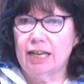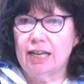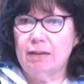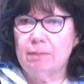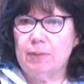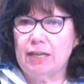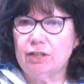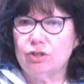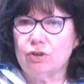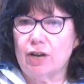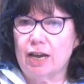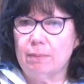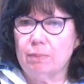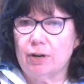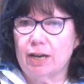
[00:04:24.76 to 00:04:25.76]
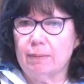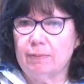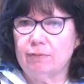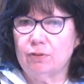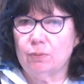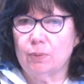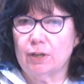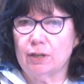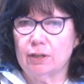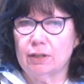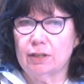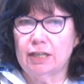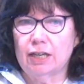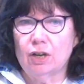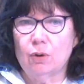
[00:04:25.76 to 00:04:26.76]
Picture Abraham, if you will.
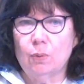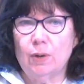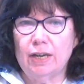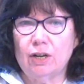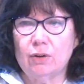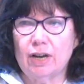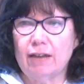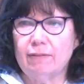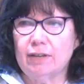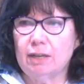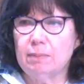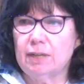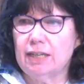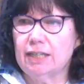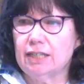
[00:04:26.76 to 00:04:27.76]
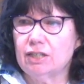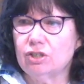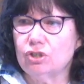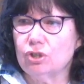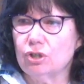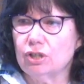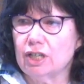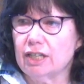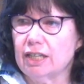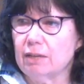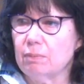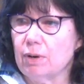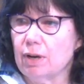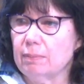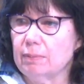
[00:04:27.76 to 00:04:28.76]
We don't have anybody in this church, I think,
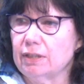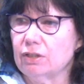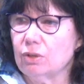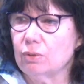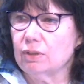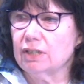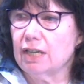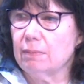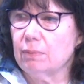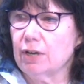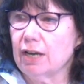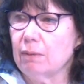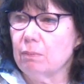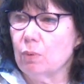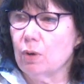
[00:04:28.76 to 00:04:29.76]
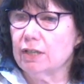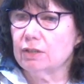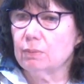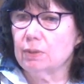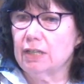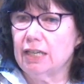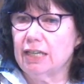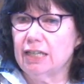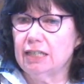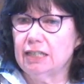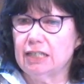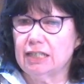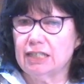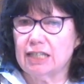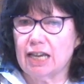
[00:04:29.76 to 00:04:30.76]
probably as old as Abraham was when he
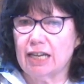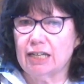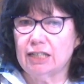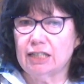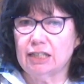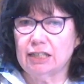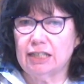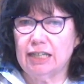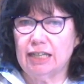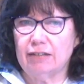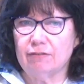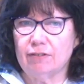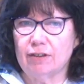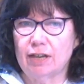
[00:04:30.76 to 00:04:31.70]
decided to leave.